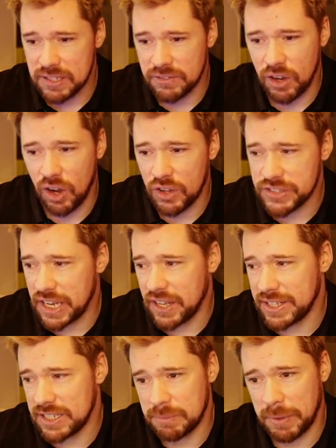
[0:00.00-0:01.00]
cards out of
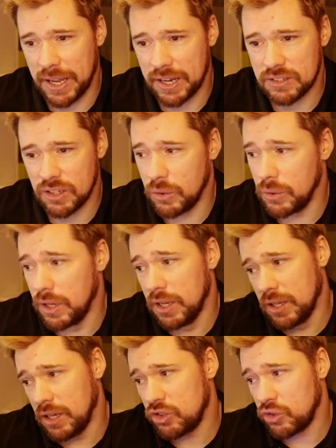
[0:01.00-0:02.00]
these packs. So
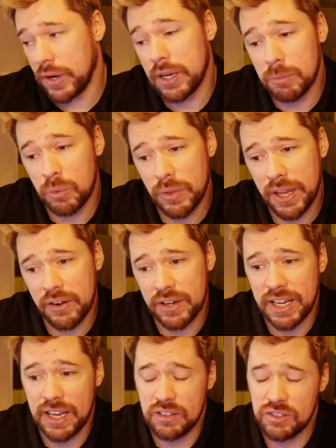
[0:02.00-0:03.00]
tradable there
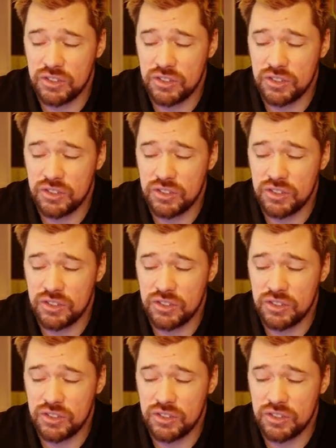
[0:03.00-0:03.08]
again. Do